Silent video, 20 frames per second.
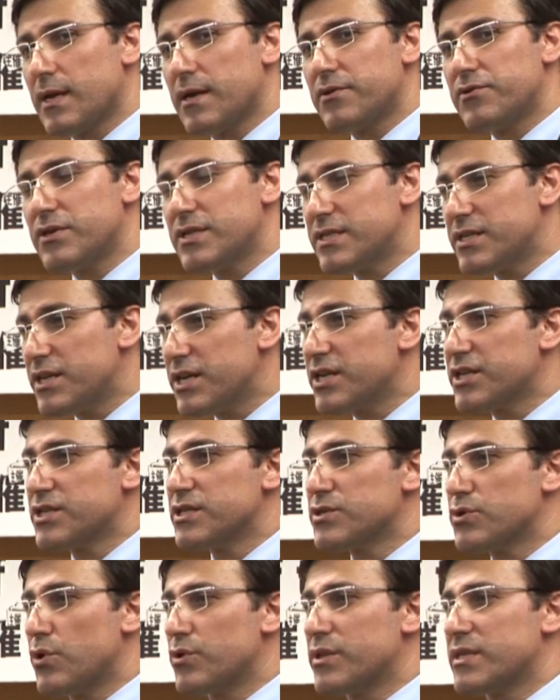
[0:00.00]

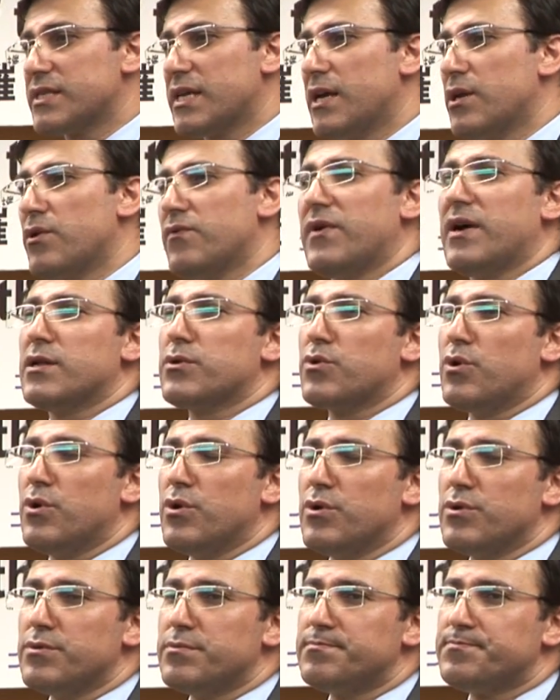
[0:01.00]
restrictions on the sale of
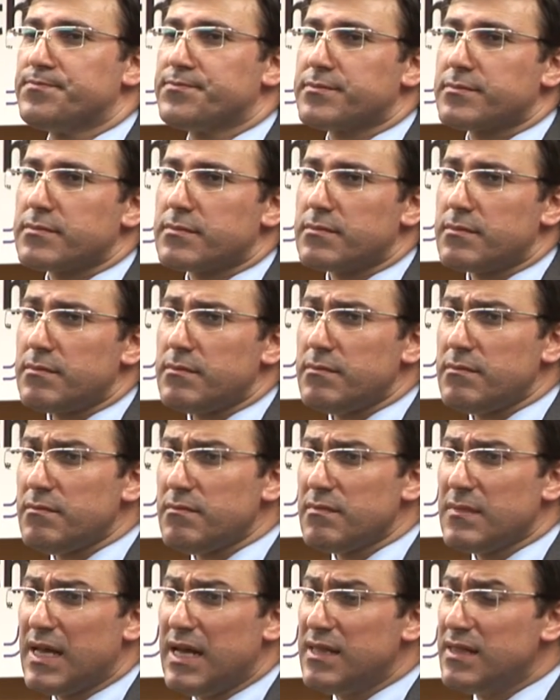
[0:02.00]
alcohol.
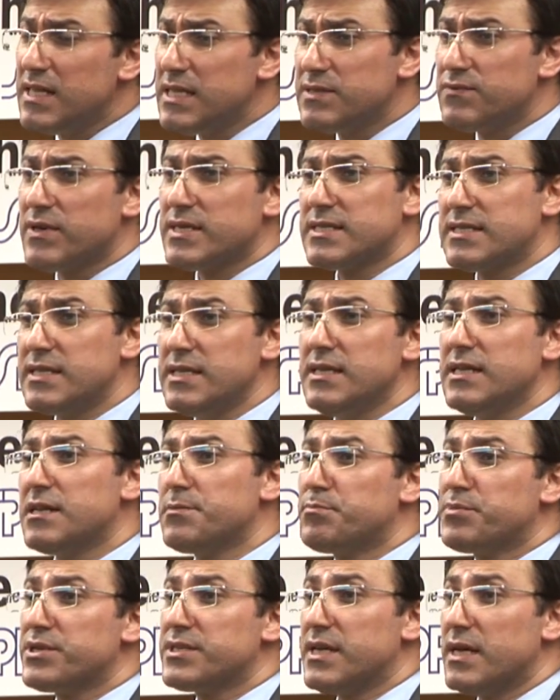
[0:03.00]
And this was seen
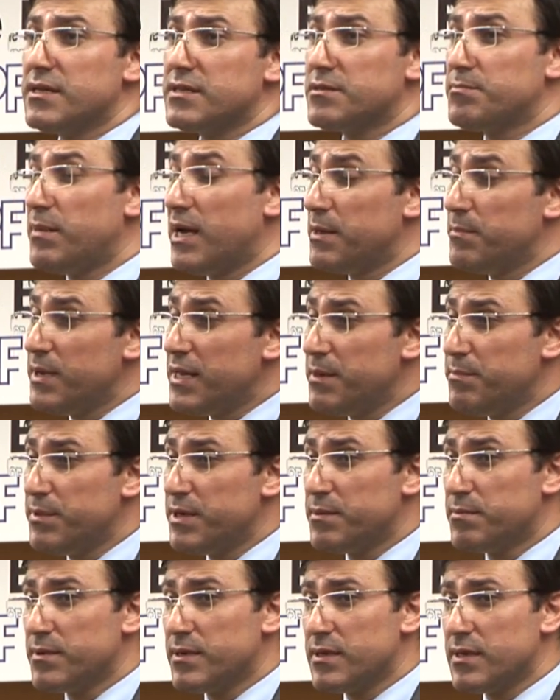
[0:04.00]
and presented by many
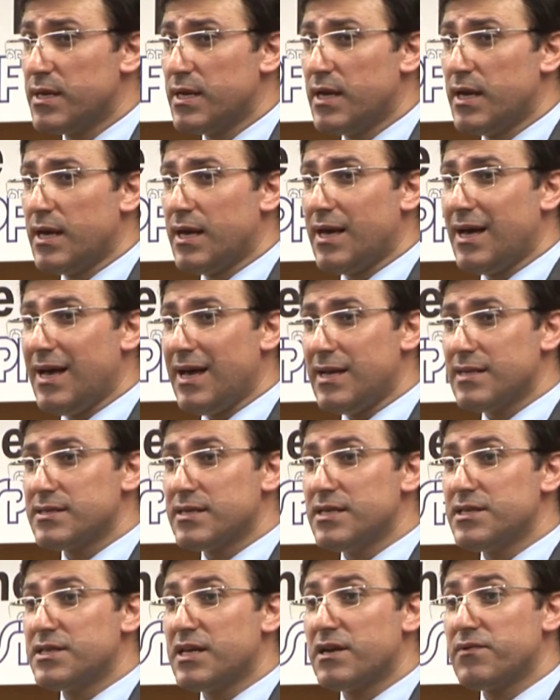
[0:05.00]
people as
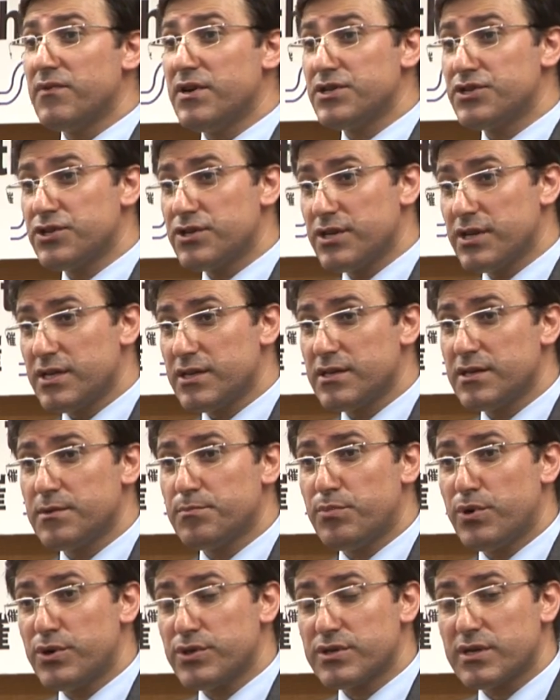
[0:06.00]
intervention in the
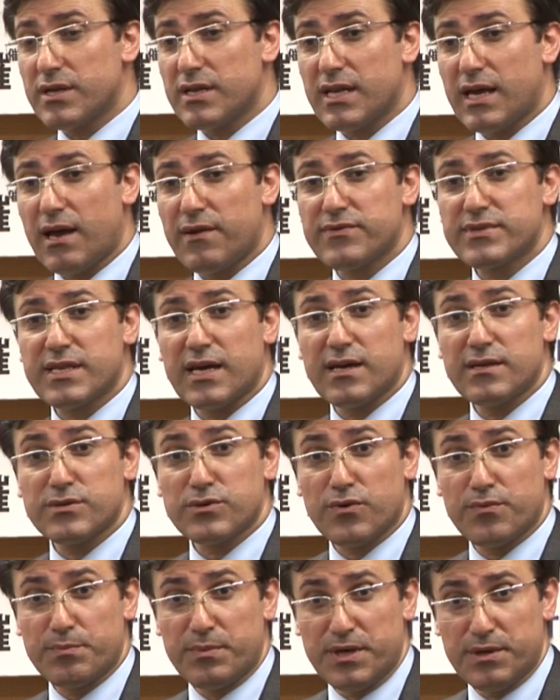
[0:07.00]
personal lifestyles
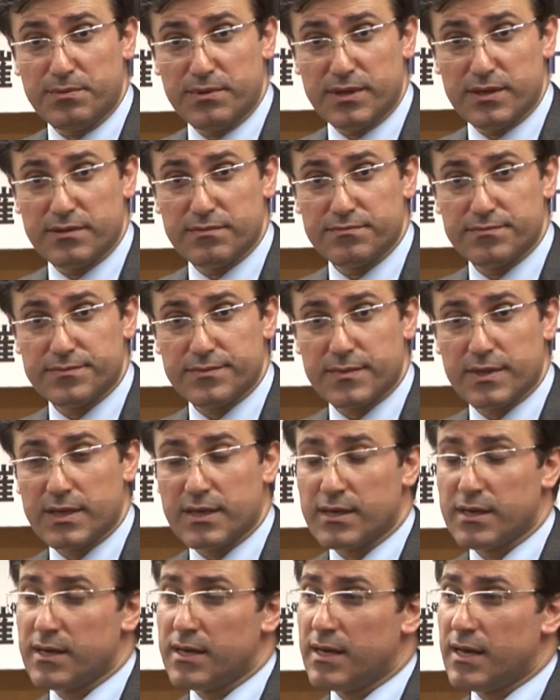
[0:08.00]
of people.
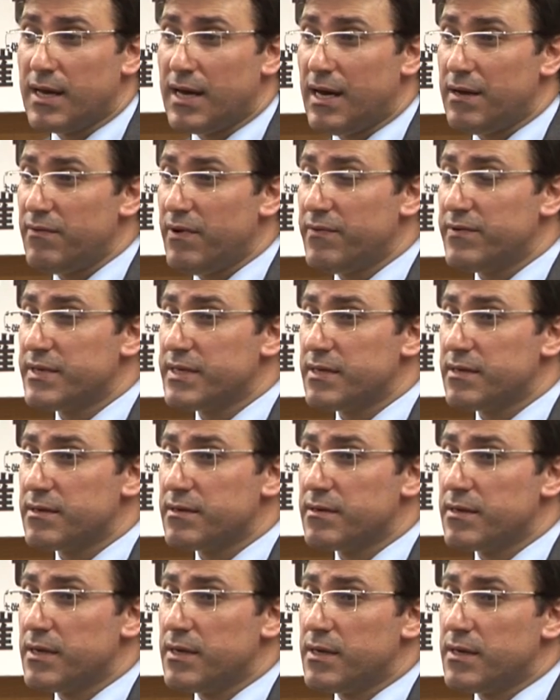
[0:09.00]
However,
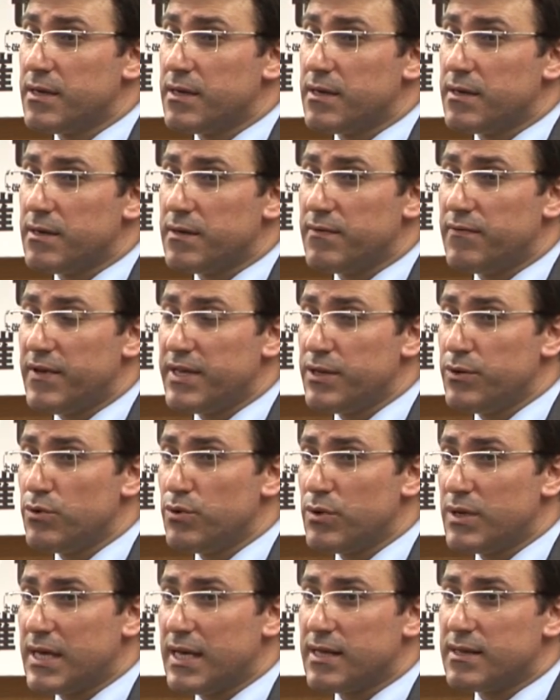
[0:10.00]
when you
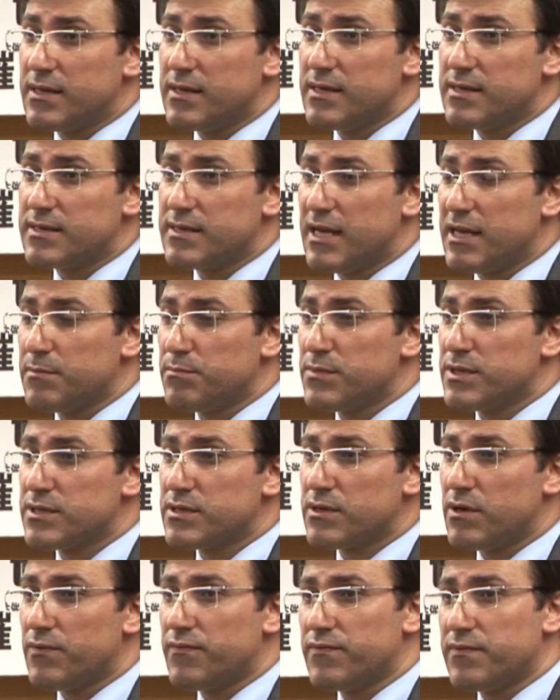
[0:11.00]
look at the statements
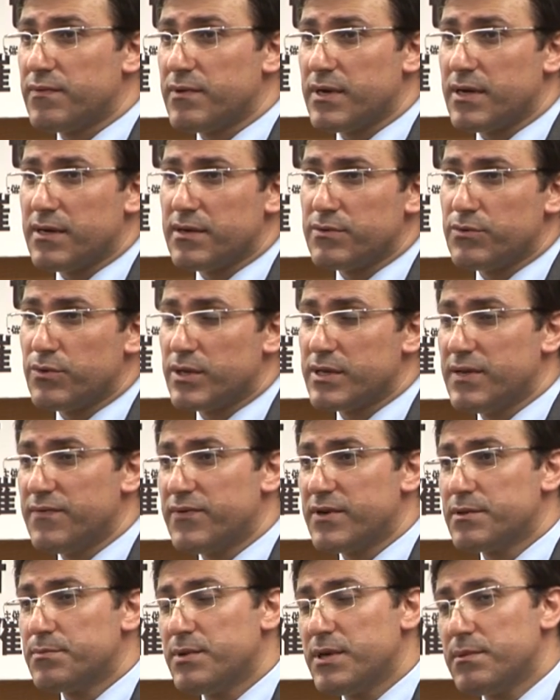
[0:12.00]
of
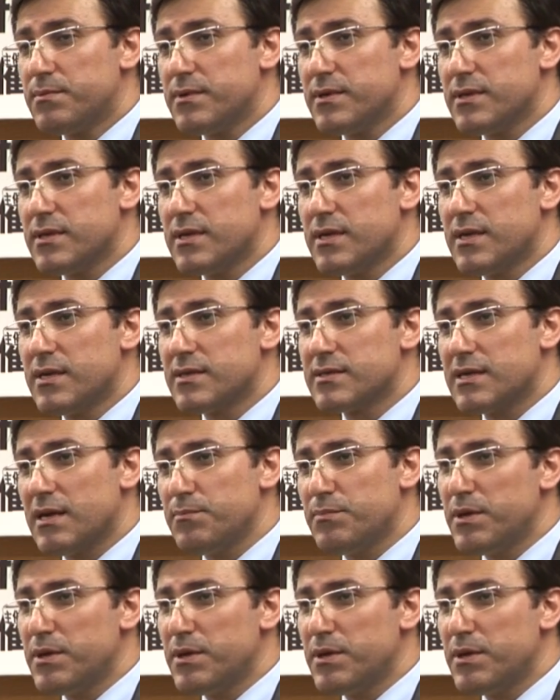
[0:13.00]
different people, some